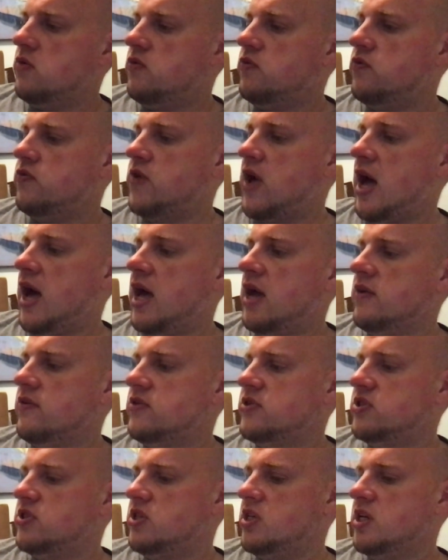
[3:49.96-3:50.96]
5,
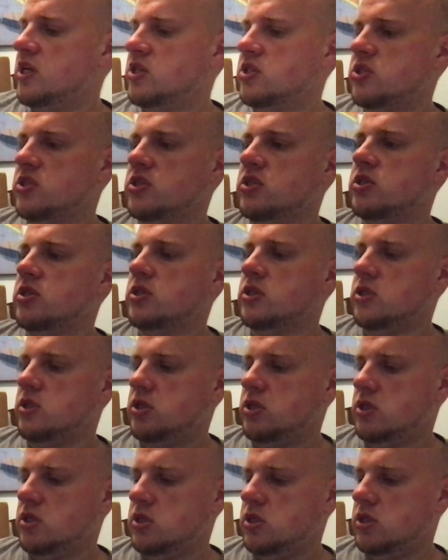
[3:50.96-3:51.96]
6.
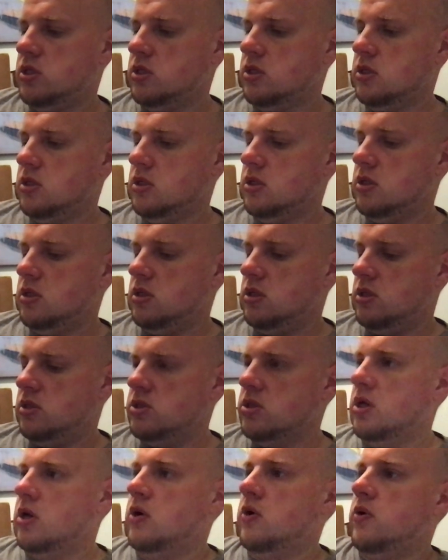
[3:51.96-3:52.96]

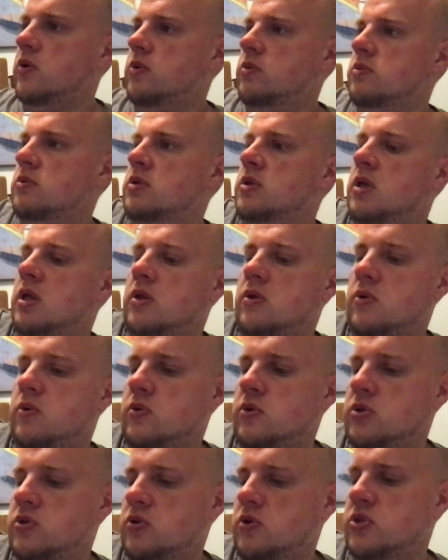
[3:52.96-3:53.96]
So another
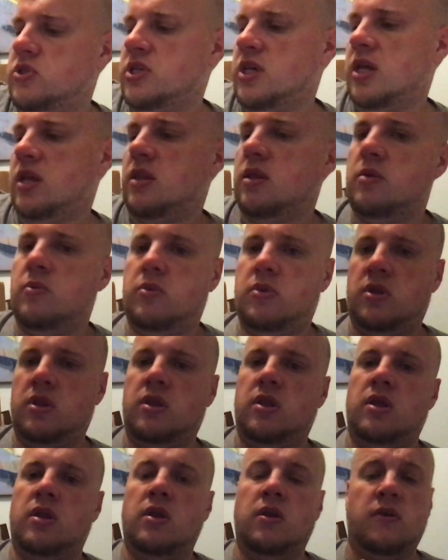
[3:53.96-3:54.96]
sort of set. Then
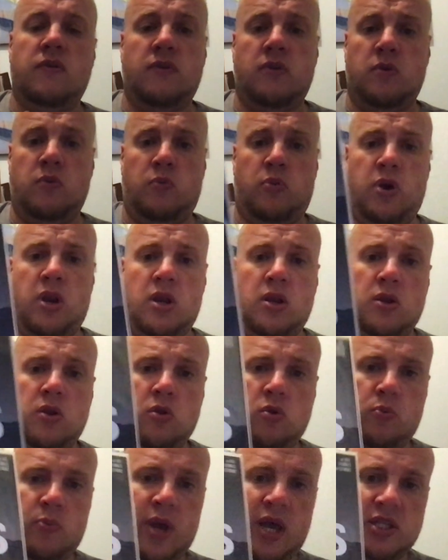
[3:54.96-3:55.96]
the even brand new
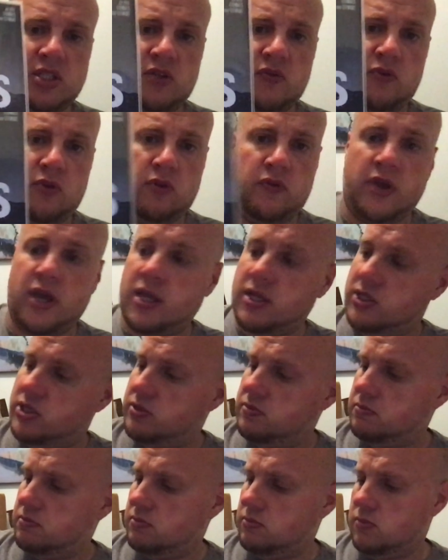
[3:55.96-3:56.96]
Basket Full of Heads.
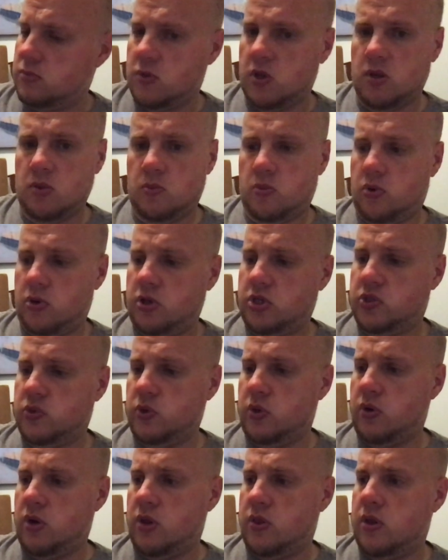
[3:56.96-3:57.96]
Pretty sweet
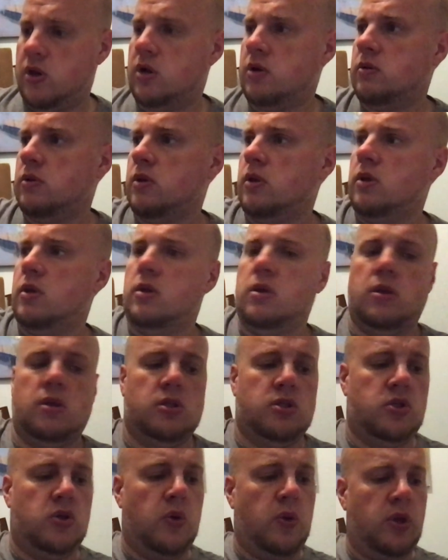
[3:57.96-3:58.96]
right there.
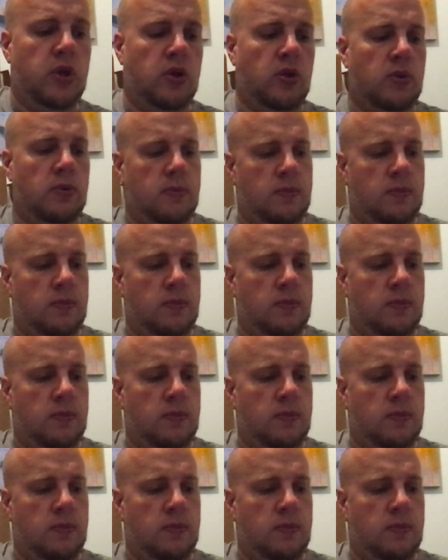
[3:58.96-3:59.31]
Joe Hill.